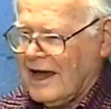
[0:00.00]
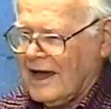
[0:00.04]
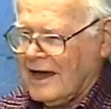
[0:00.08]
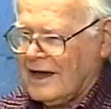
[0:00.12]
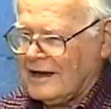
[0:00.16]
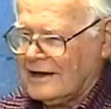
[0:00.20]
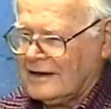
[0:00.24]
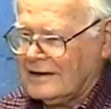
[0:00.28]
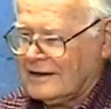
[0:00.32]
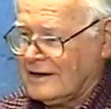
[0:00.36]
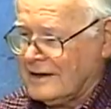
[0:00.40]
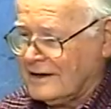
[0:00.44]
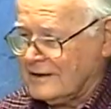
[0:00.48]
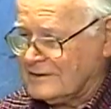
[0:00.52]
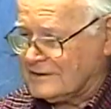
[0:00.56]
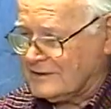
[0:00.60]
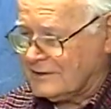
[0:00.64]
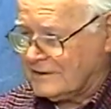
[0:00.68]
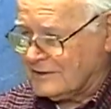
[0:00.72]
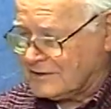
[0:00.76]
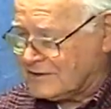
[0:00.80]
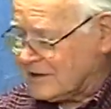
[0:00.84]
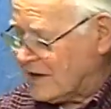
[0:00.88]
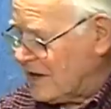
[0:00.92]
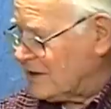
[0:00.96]
and it has an
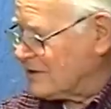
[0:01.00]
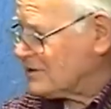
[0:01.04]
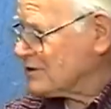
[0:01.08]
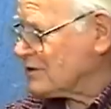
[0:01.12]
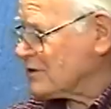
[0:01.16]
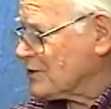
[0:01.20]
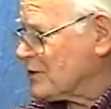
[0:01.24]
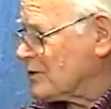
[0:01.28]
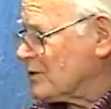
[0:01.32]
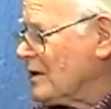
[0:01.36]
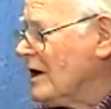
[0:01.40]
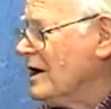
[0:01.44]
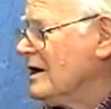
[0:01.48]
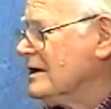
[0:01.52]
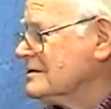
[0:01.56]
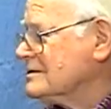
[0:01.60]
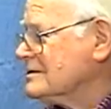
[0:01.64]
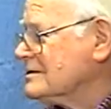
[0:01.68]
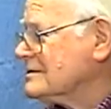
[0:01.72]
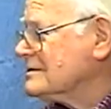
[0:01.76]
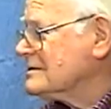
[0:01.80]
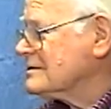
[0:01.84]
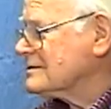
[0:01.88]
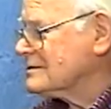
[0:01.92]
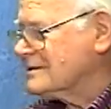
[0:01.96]
attached garage.
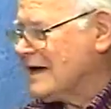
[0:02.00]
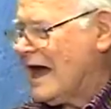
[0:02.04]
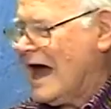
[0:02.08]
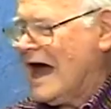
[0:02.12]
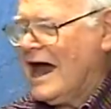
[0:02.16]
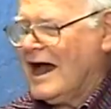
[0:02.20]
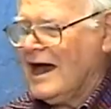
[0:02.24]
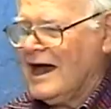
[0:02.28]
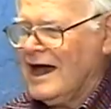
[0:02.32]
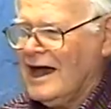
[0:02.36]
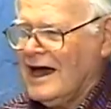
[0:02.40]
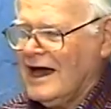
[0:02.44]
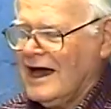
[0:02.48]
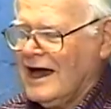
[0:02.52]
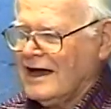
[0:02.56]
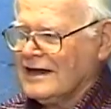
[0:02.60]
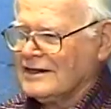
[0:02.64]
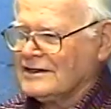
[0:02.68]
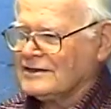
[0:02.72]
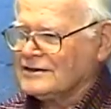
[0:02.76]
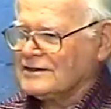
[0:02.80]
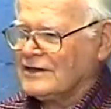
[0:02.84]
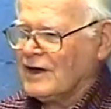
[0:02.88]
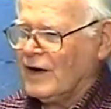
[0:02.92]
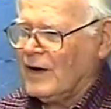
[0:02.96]
Huh? Ah.
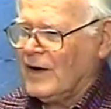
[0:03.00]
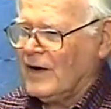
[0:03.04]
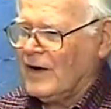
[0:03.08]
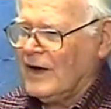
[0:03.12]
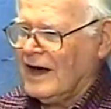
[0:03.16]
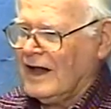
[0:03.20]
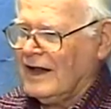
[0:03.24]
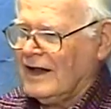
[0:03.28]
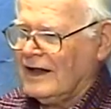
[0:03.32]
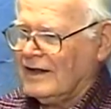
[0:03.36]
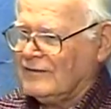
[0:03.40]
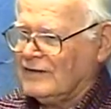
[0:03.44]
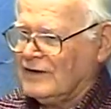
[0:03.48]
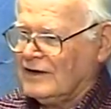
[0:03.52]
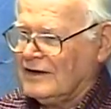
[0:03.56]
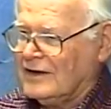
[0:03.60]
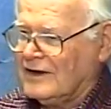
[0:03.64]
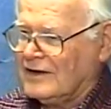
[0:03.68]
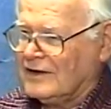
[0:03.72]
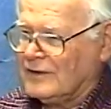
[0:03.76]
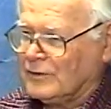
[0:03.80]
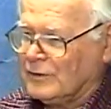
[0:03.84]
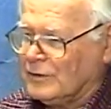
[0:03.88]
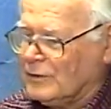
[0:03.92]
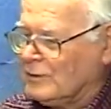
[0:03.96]
So I'll have a
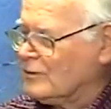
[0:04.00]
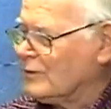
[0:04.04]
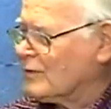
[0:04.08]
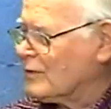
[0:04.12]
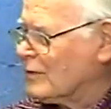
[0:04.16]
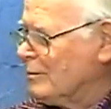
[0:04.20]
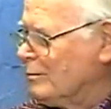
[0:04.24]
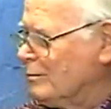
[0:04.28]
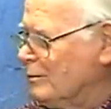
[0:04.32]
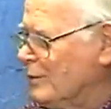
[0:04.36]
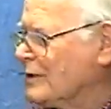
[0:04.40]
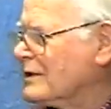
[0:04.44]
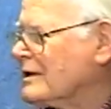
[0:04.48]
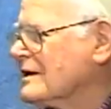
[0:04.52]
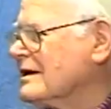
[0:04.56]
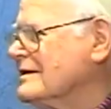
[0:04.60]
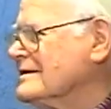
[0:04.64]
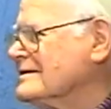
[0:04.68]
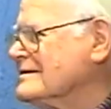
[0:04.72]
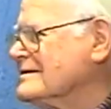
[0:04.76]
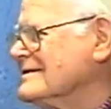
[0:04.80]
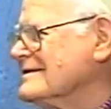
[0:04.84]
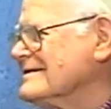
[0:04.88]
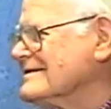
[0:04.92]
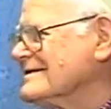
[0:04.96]
lot of room for
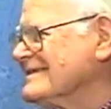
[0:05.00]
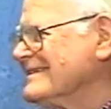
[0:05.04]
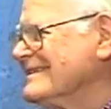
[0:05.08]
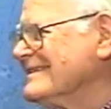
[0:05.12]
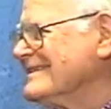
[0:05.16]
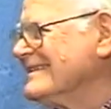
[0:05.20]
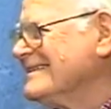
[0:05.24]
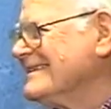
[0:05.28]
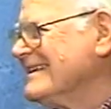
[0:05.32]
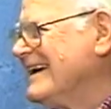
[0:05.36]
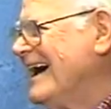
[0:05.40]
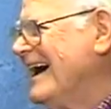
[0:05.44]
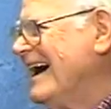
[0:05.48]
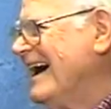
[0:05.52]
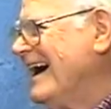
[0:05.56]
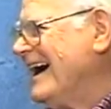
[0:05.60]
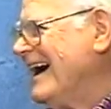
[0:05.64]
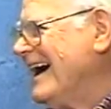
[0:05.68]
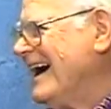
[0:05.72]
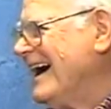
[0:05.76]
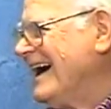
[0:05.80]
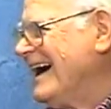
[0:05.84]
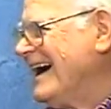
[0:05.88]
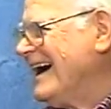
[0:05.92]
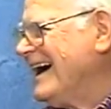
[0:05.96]
bookcases.
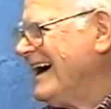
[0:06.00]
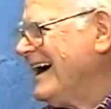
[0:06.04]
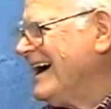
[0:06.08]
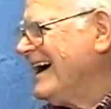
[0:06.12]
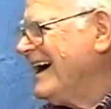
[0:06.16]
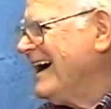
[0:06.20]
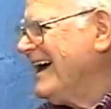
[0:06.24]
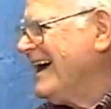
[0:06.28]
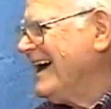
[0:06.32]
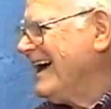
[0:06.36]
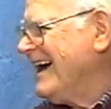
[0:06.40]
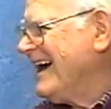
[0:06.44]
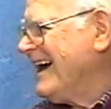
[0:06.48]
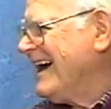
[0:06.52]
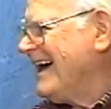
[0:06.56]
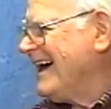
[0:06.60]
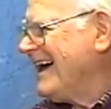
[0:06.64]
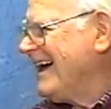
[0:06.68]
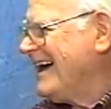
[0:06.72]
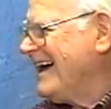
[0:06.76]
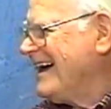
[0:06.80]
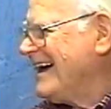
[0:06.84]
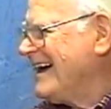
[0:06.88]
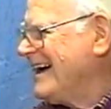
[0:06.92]
Okay, I was going to ask, what are